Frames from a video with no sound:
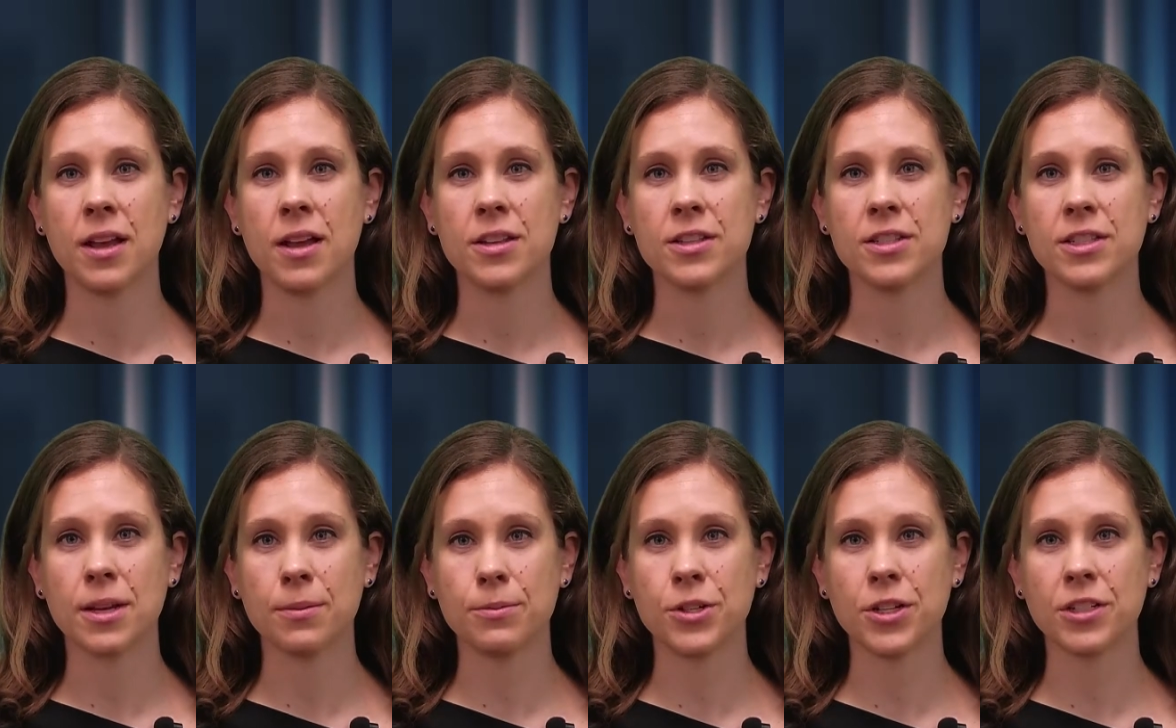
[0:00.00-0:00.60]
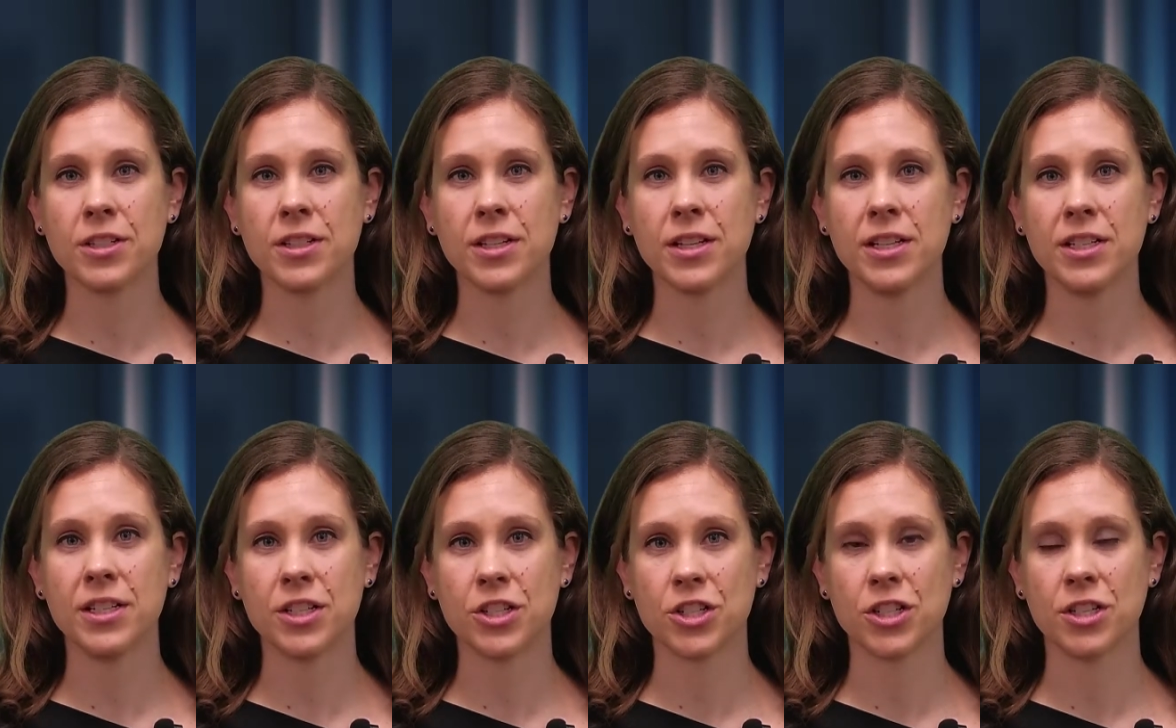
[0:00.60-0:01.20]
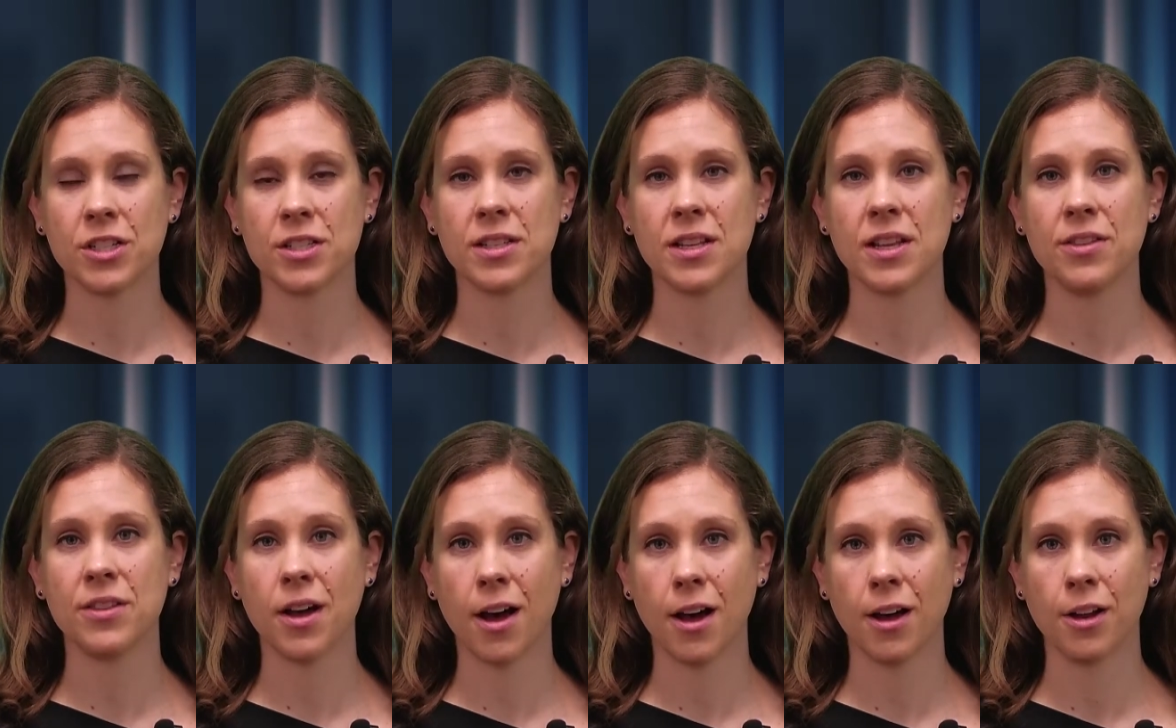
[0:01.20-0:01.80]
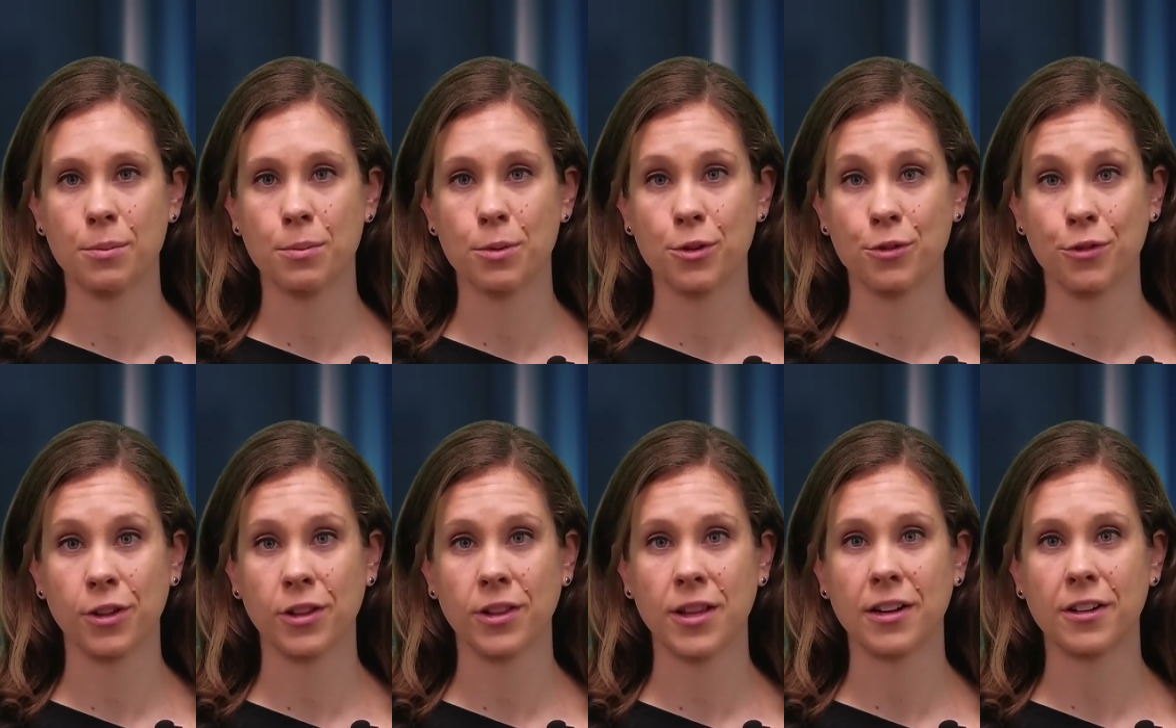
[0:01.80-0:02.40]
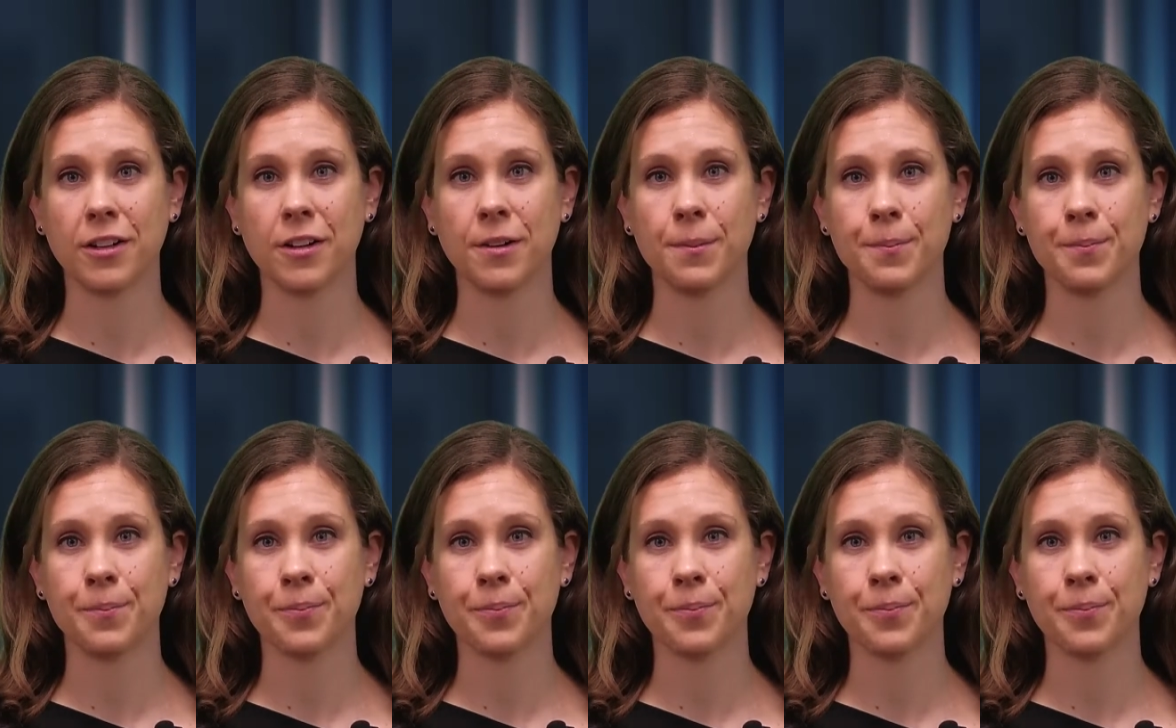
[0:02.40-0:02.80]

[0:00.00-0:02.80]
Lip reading: subject to conditions in the HUD approval letter.